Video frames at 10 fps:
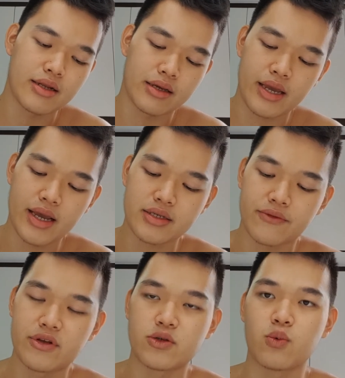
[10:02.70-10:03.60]
the cares
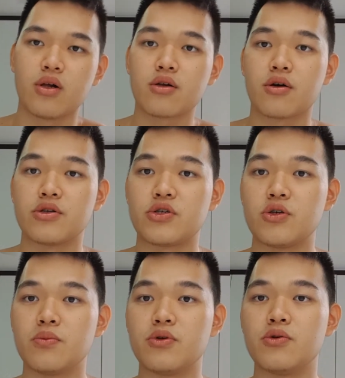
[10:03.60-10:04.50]
of this world
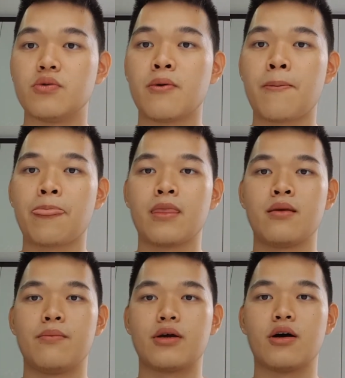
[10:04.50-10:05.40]
consume you
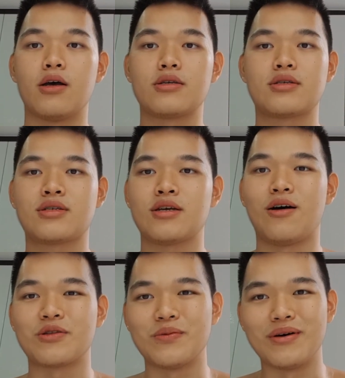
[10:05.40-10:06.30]
because
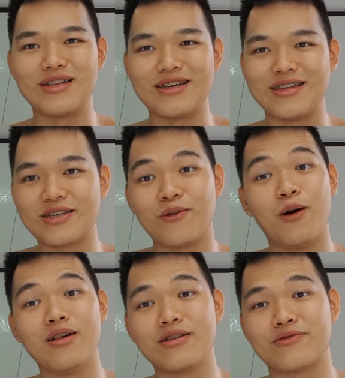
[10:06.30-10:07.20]
ultimately this
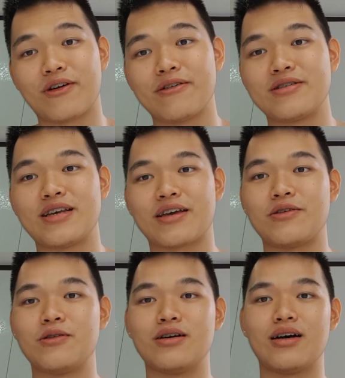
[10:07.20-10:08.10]
world is very
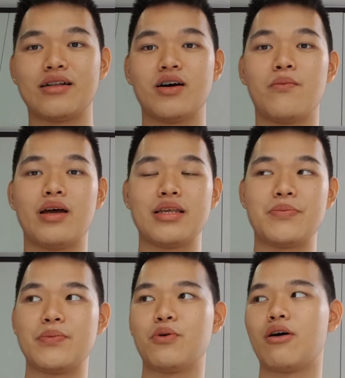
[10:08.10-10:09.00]
secular and not many
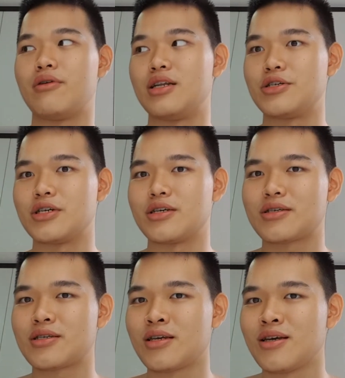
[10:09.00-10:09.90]
people are
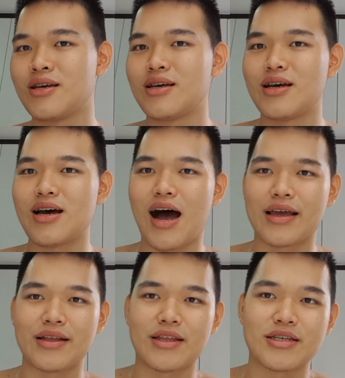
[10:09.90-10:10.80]
religious i
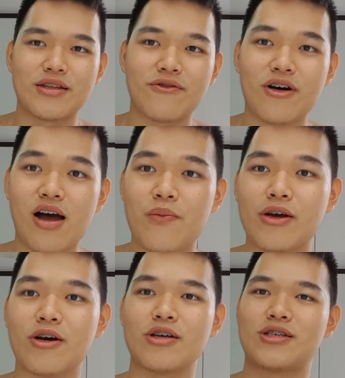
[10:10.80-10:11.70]
can testify
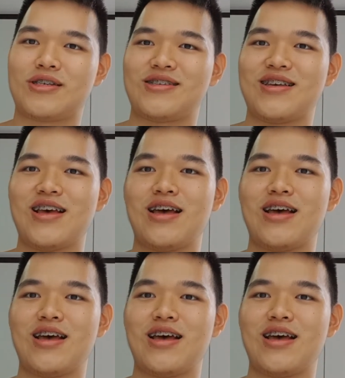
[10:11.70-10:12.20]
because